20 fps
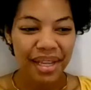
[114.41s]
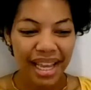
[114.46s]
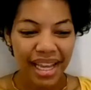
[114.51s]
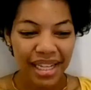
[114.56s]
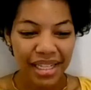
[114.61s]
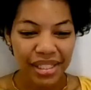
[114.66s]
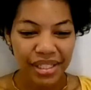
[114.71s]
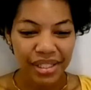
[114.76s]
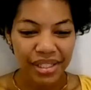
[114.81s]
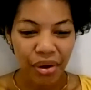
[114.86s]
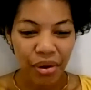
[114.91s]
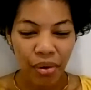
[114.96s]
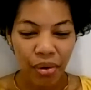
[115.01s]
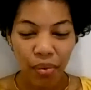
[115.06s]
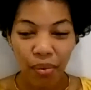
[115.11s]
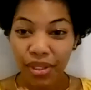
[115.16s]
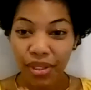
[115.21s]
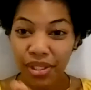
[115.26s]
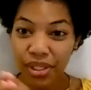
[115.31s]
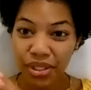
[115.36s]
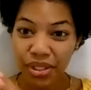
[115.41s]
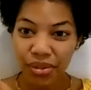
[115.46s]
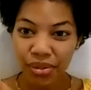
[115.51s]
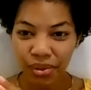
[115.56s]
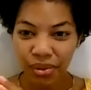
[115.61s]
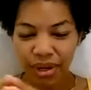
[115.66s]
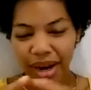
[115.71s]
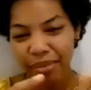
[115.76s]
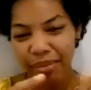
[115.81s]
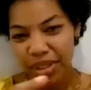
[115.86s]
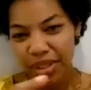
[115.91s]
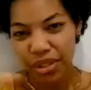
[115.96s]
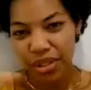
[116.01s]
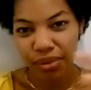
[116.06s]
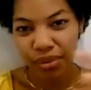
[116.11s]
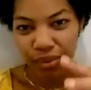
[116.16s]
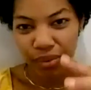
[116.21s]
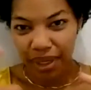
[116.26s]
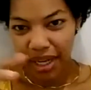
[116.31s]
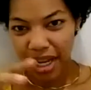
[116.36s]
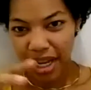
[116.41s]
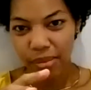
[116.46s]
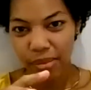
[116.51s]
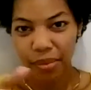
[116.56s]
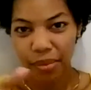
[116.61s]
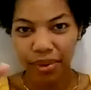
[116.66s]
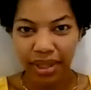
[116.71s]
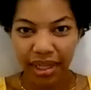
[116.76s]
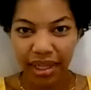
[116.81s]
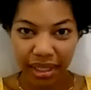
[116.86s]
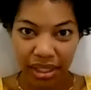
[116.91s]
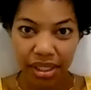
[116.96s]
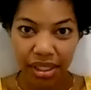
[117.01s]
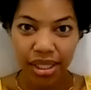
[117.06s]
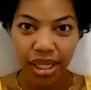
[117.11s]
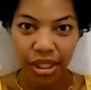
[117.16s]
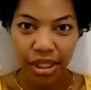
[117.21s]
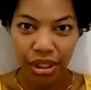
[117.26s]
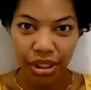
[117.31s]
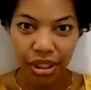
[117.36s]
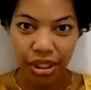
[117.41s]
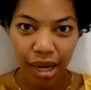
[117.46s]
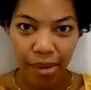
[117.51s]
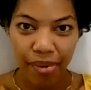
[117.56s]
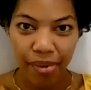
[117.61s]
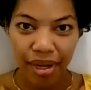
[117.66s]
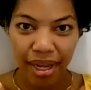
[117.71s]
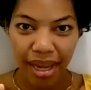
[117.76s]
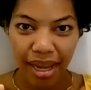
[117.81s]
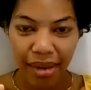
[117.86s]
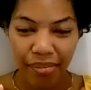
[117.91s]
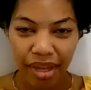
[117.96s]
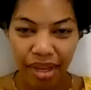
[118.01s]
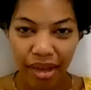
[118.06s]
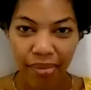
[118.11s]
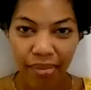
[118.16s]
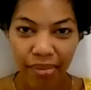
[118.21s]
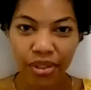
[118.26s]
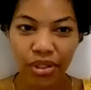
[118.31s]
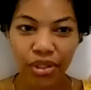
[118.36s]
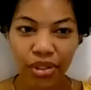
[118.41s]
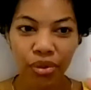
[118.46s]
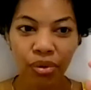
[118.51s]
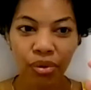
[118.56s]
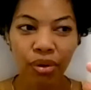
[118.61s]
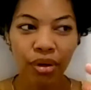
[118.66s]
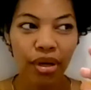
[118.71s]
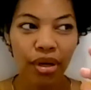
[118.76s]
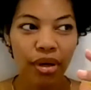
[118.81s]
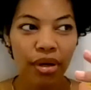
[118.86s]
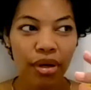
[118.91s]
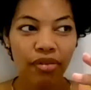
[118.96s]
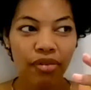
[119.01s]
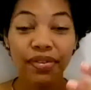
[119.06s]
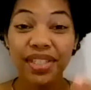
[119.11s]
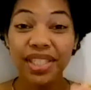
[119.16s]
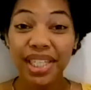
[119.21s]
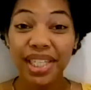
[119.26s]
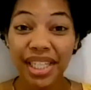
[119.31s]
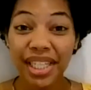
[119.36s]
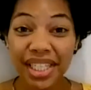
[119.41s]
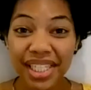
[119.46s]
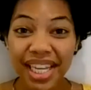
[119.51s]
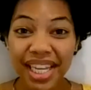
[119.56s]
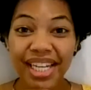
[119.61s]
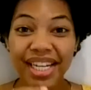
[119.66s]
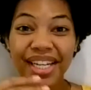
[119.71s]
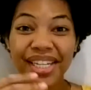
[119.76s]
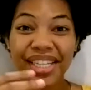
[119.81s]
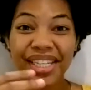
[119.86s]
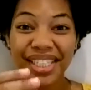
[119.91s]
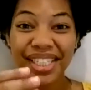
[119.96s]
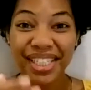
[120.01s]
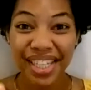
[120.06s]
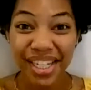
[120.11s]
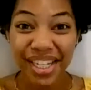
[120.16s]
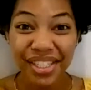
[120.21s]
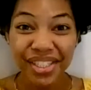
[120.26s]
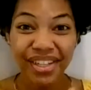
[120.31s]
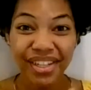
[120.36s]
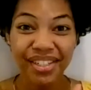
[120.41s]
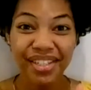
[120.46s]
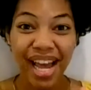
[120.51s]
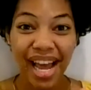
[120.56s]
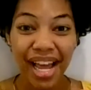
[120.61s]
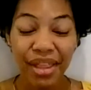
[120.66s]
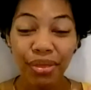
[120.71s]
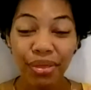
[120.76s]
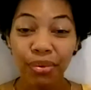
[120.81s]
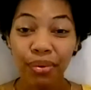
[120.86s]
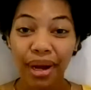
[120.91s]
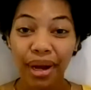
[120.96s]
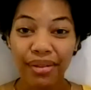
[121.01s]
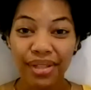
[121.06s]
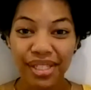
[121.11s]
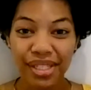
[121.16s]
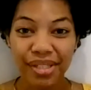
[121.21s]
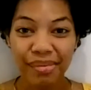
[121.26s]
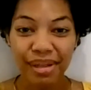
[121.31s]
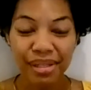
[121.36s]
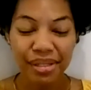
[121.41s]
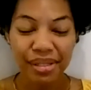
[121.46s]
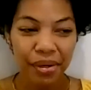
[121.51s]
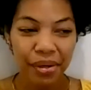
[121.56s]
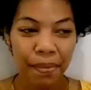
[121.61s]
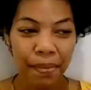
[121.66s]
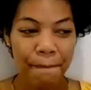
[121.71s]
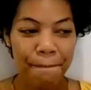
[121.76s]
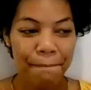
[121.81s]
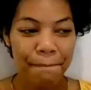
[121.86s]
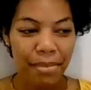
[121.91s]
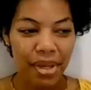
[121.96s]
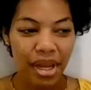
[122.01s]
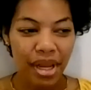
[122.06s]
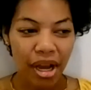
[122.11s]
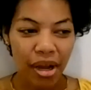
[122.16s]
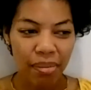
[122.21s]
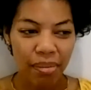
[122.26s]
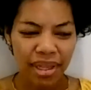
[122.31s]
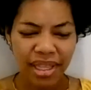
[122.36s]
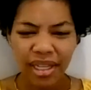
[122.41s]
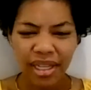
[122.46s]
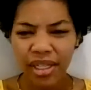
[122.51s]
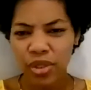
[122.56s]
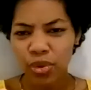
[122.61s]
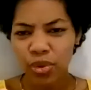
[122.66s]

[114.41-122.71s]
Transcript: And so one student or every student will like come up with like a discussion topic and be able to facilitate a discussion on that throughout the semester. Um, I think it's